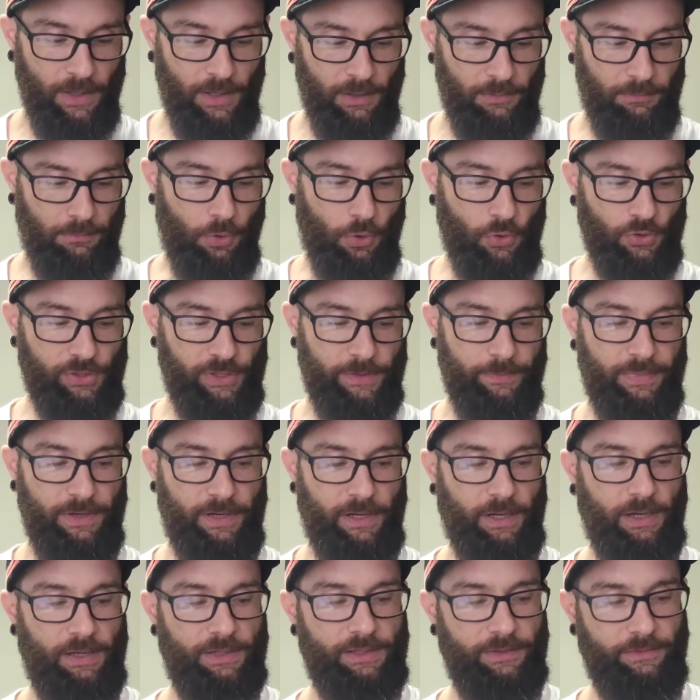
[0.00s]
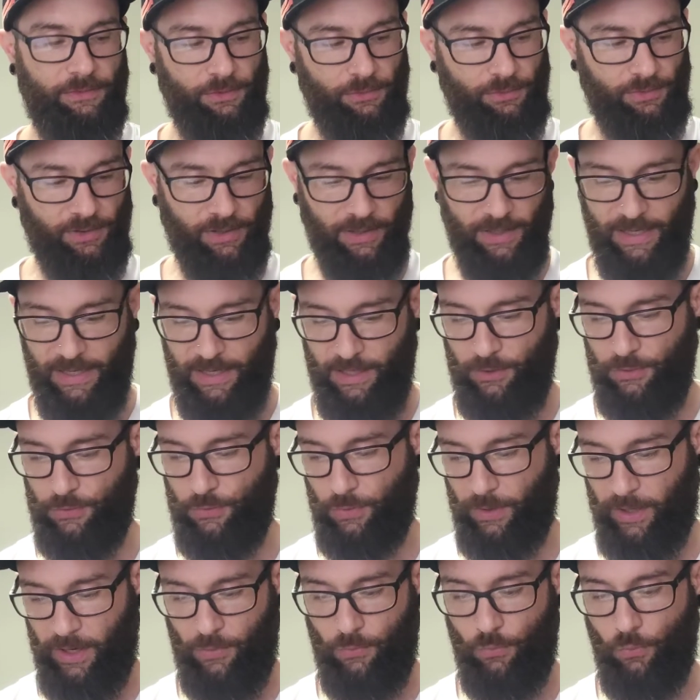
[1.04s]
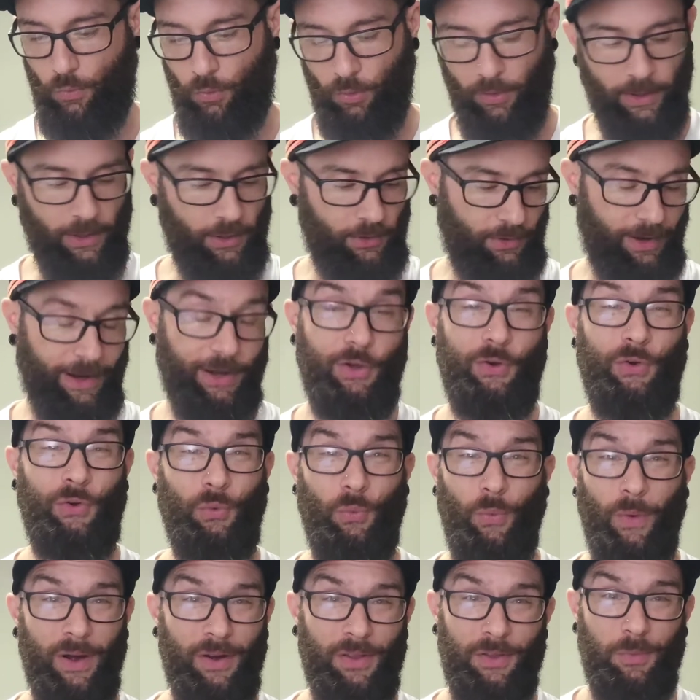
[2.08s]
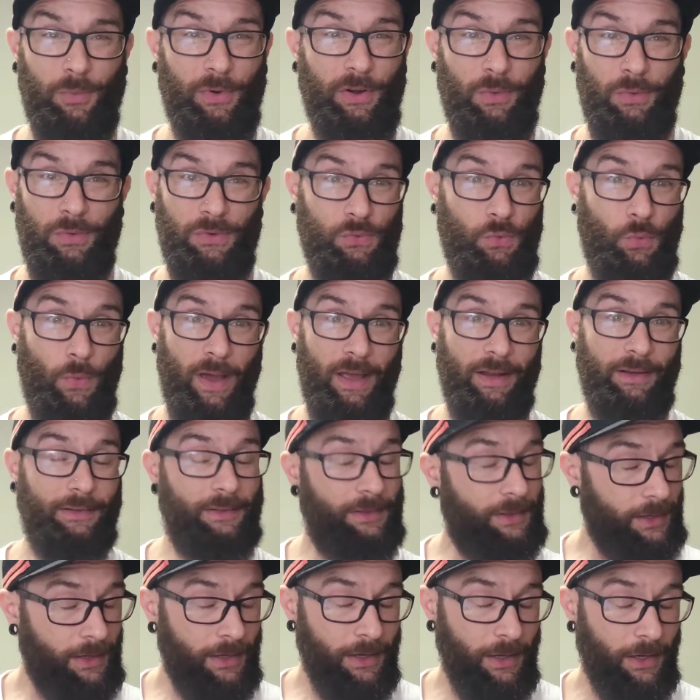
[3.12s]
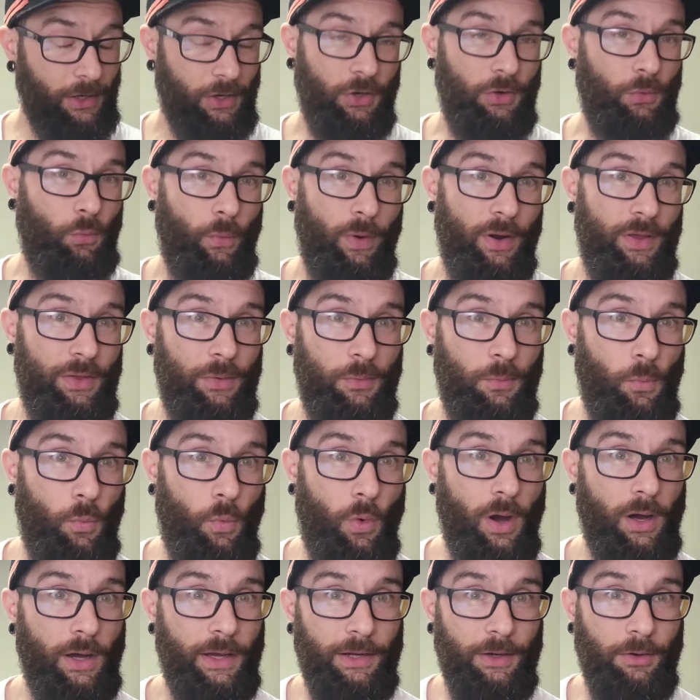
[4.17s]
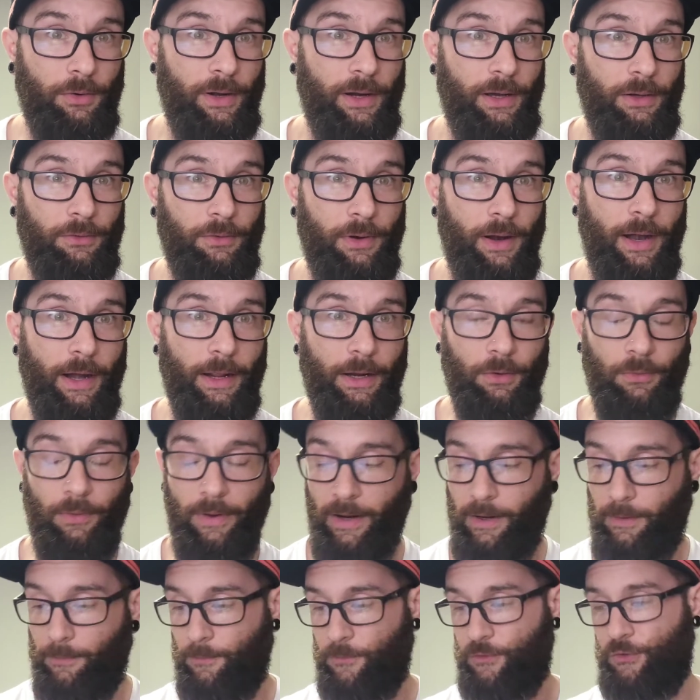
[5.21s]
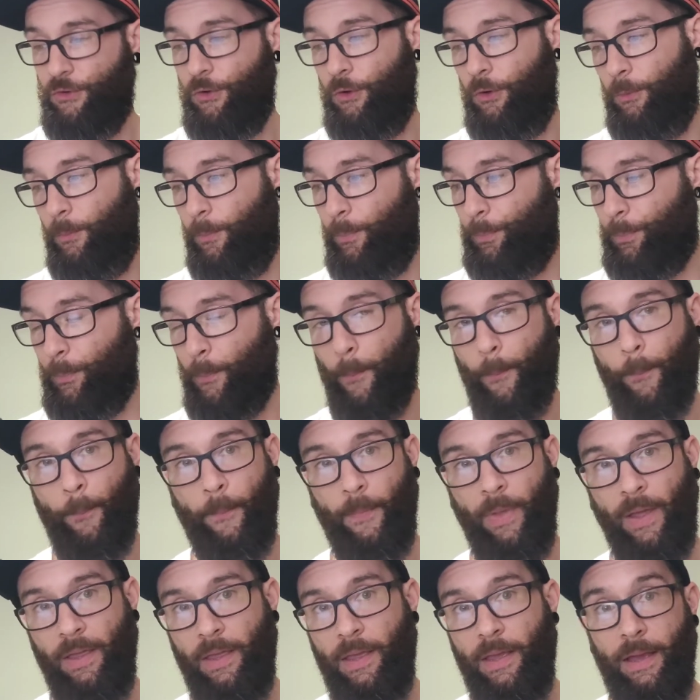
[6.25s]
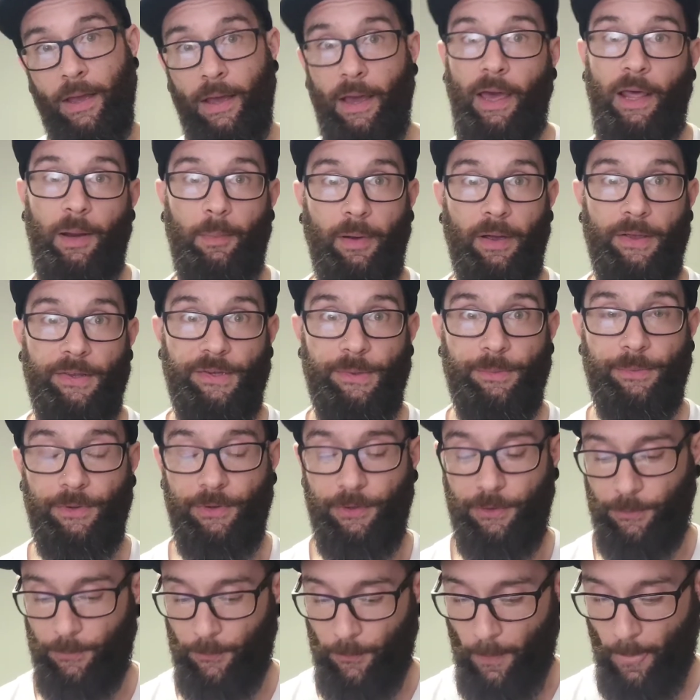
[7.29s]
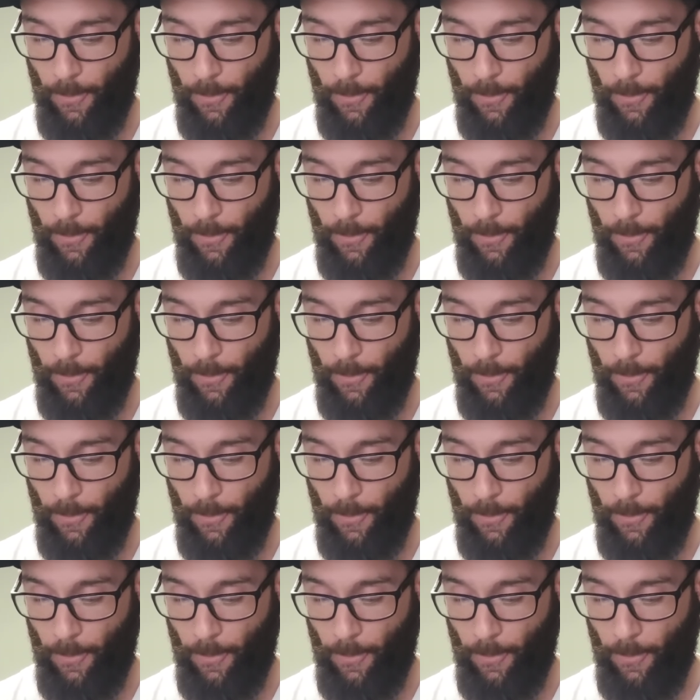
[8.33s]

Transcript: Mostly because of the heels were getting worn out. I couldn't wear them when it was wet. Couldn't wear them walking around, riding around. So I had to buy something new.